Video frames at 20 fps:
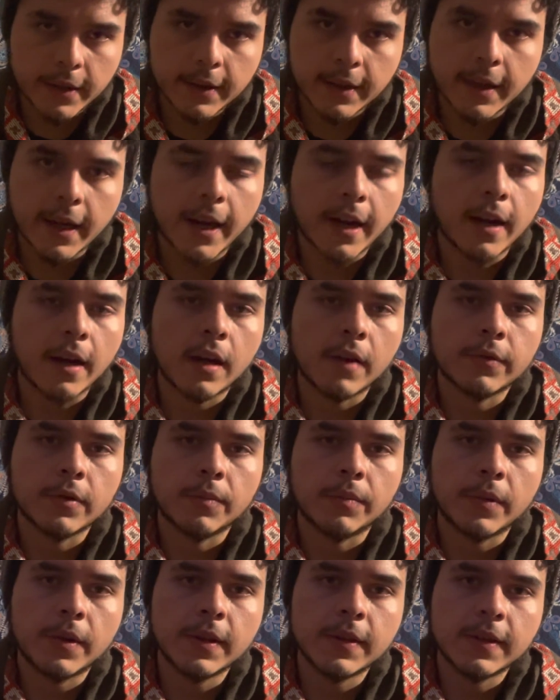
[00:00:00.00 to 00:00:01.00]
the guy got off the
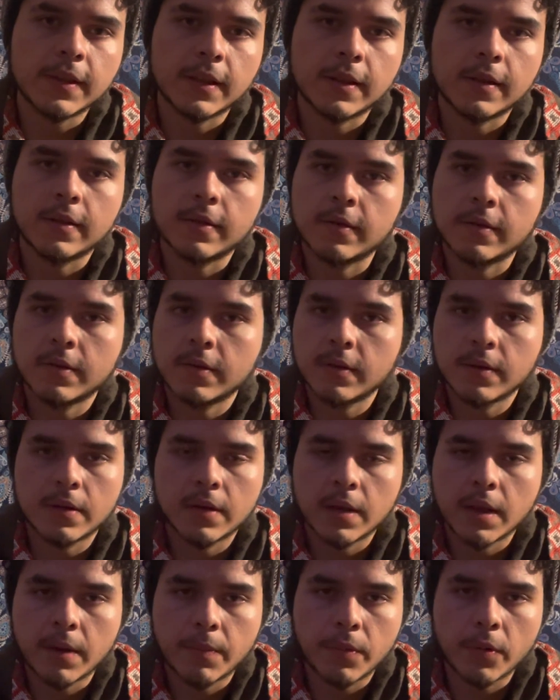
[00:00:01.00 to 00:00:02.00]
bus and
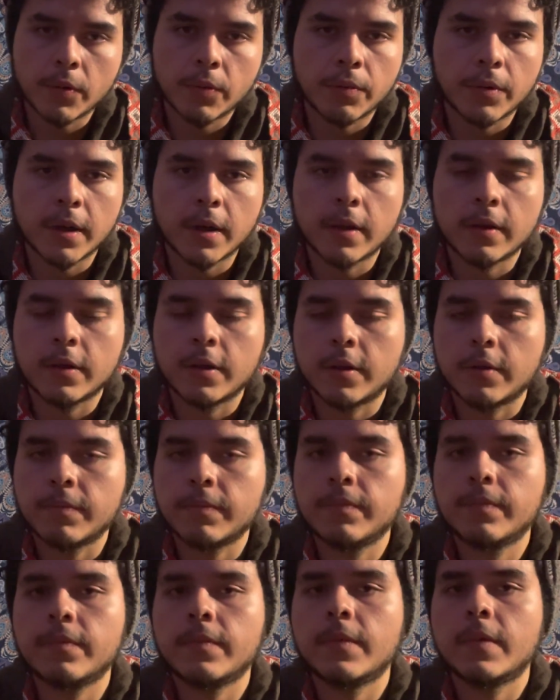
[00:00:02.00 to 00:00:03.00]
they both went
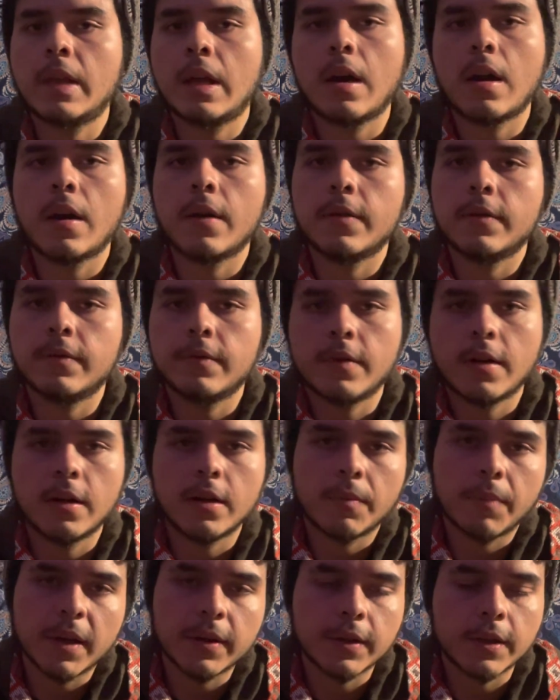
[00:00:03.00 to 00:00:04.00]
on
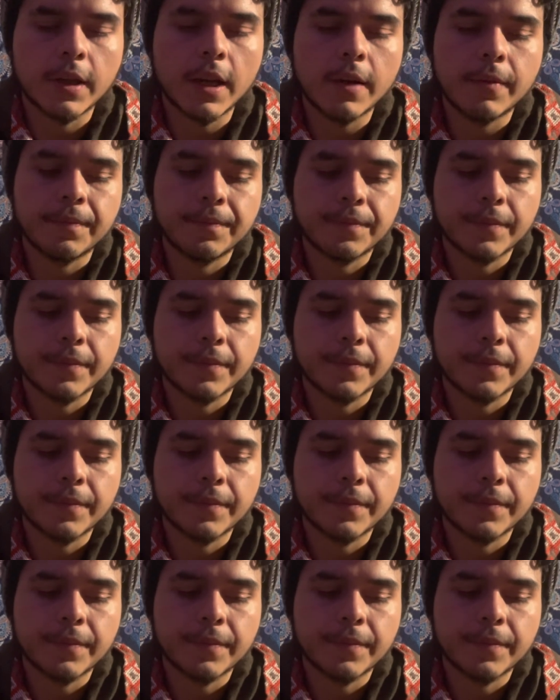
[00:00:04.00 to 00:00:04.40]
about their day.